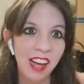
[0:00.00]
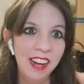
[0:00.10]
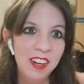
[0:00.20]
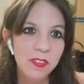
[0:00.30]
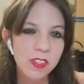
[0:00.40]

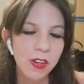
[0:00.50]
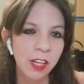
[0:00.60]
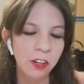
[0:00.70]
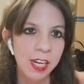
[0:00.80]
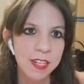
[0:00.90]
so I can
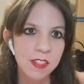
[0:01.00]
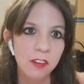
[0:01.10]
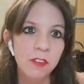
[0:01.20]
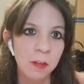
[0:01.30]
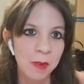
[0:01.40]
create stuff
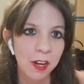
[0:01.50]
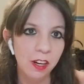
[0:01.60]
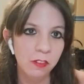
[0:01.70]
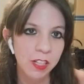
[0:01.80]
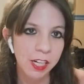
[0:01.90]
for the market
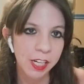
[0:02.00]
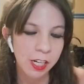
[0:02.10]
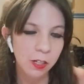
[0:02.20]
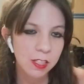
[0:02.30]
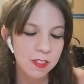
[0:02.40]
over there, you
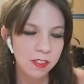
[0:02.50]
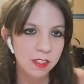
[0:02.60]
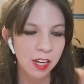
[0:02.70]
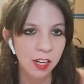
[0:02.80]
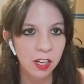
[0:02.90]
know, because it's
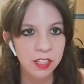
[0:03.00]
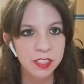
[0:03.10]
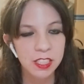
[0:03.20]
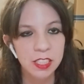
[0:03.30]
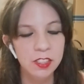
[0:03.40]
kind of hard
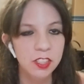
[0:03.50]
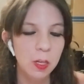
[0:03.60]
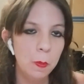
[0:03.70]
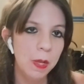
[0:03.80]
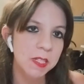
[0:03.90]
to
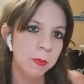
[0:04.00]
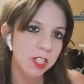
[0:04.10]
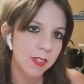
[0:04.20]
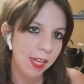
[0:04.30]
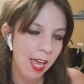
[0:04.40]
ship as much as
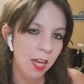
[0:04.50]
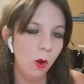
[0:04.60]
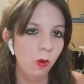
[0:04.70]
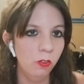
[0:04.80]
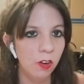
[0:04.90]
I can
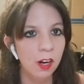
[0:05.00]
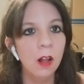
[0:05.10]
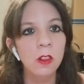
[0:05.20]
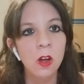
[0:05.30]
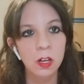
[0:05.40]
over,
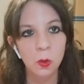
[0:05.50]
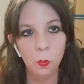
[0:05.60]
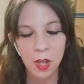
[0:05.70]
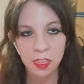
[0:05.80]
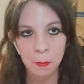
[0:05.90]
along
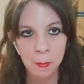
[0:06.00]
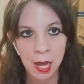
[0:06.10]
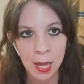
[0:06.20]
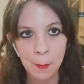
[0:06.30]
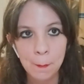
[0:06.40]
with
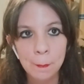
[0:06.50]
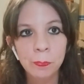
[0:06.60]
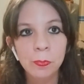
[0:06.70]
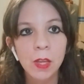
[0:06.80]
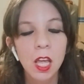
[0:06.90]
my,
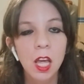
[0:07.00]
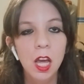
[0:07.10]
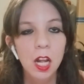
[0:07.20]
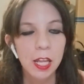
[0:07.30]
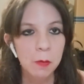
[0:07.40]

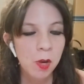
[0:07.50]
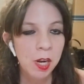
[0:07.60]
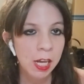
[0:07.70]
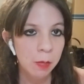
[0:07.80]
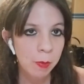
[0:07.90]
like, putting
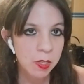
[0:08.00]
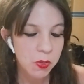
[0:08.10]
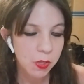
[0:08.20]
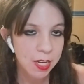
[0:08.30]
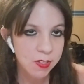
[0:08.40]
it in my
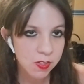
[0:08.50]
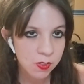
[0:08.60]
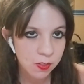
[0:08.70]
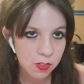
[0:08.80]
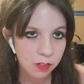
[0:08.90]
suitcases
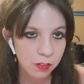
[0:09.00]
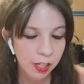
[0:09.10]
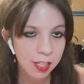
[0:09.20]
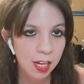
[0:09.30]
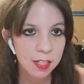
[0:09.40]
and stuff like
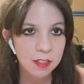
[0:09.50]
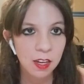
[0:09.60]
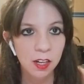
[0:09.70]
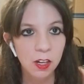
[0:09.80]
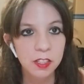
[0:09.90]
that. It's kind
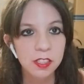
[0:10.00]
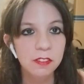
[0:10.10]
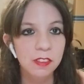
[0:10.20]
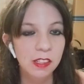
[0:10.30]
of hard to fit